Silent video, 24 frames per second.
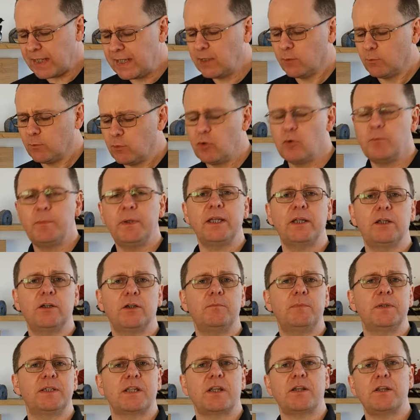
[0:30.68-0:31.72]
it will be
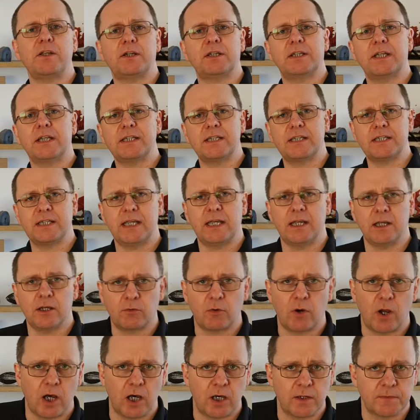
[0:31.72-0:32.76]
good because then you can then see in
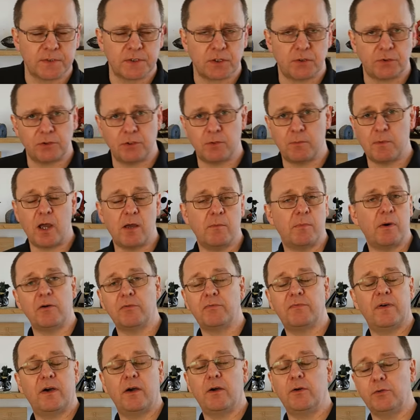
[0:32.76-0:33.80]
graphs on your
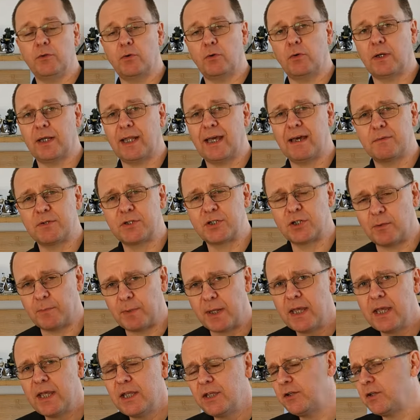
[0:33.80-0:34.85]
mobile phone or
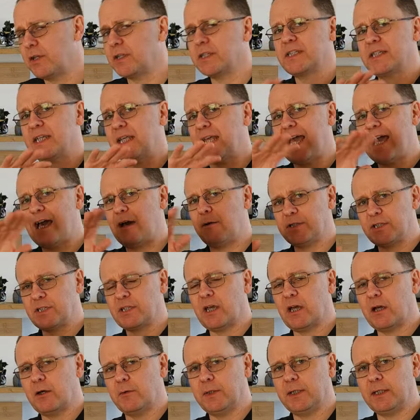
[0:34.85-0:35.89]
laptop, you can see how it's
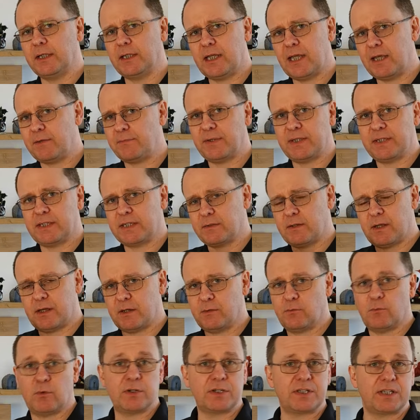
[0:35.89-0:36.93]
going, if it's
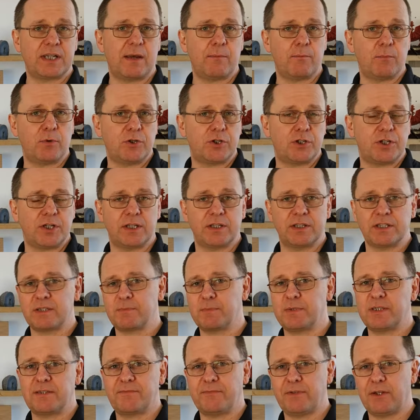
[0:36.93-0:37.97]
uh, what temperature, the
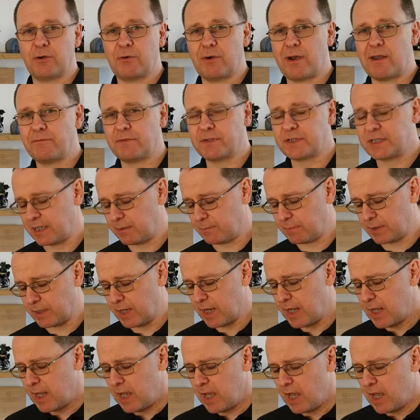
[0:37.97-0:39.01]
specific gravity, but